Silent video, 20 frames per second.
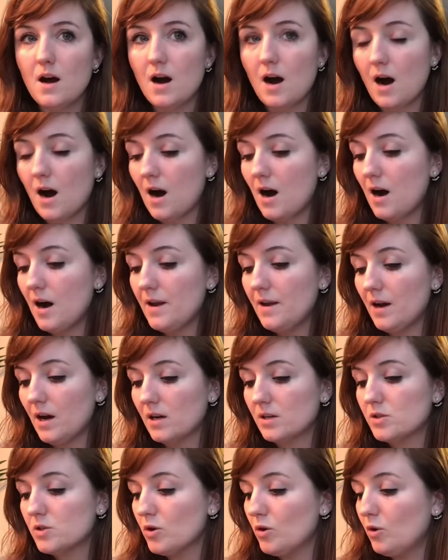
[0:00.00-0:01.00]
On
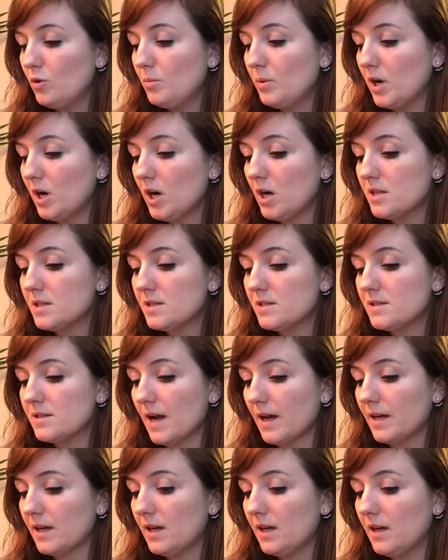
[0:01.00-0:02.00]
October
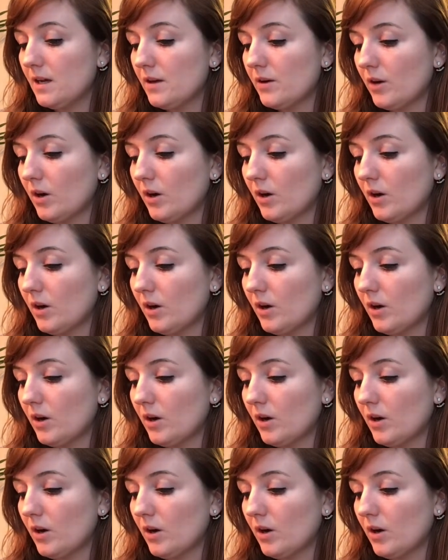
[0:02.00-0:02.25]
2nd,